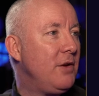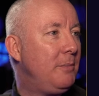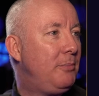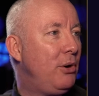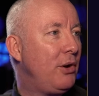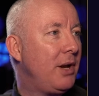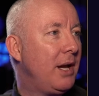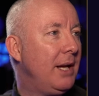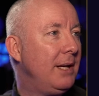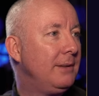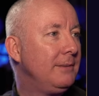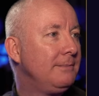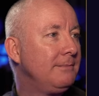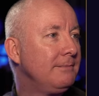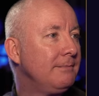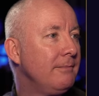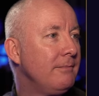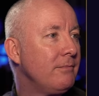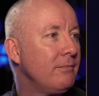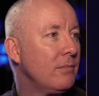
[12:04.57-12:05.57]
you put it?
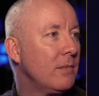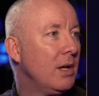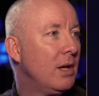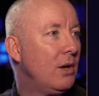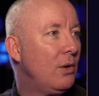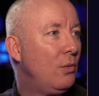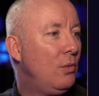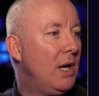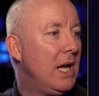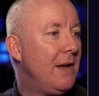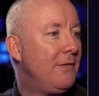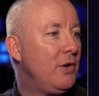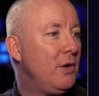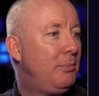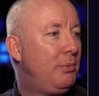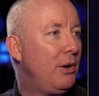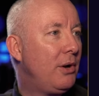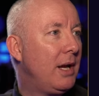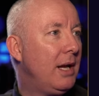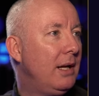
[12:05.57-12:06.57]
Where have you
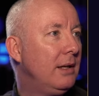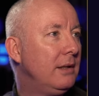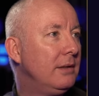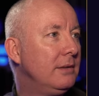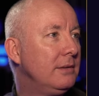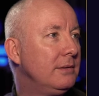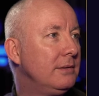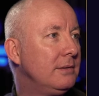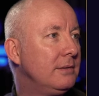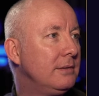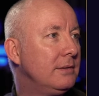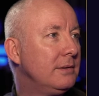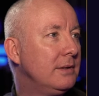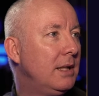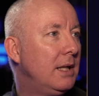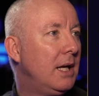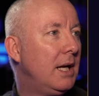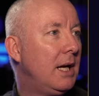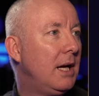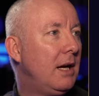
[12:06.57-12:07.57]
put it?
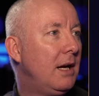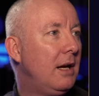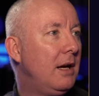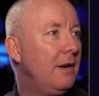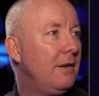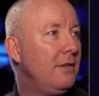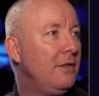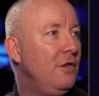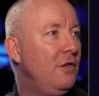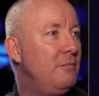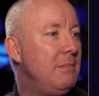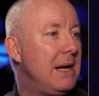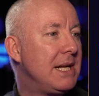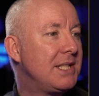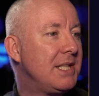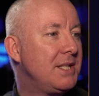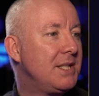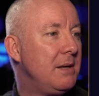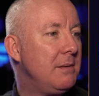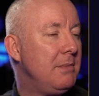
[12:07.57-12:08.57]
Uh, you've
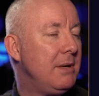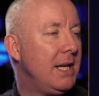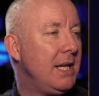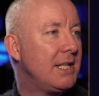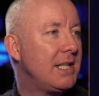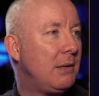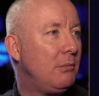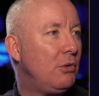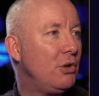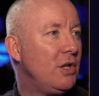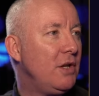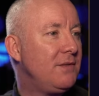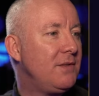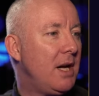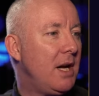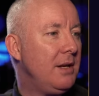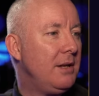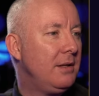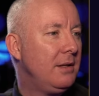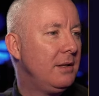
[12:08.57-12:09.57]
messaged it me. Is that what you've
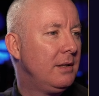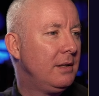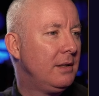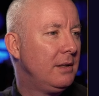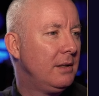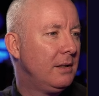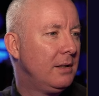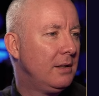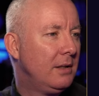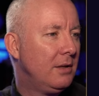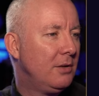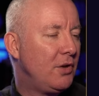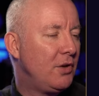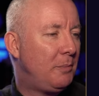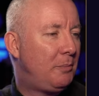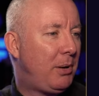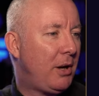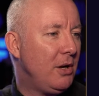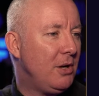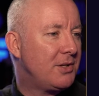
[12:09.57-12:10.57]
done? The
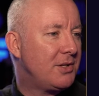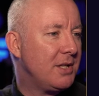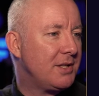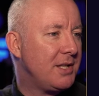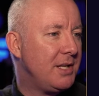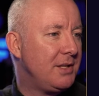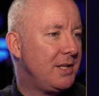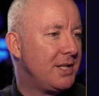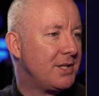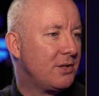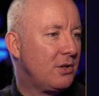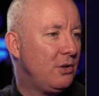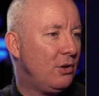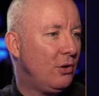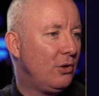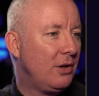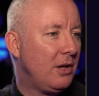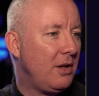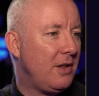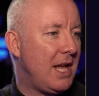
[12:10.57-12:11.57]
posters in
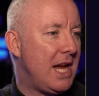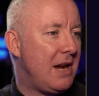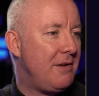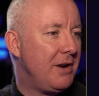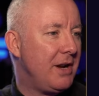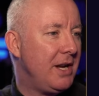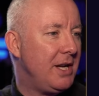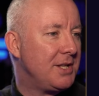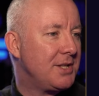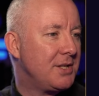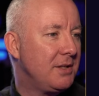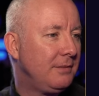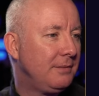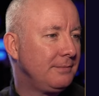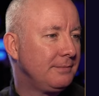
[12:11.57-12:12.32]
Discord. Oh, there it is.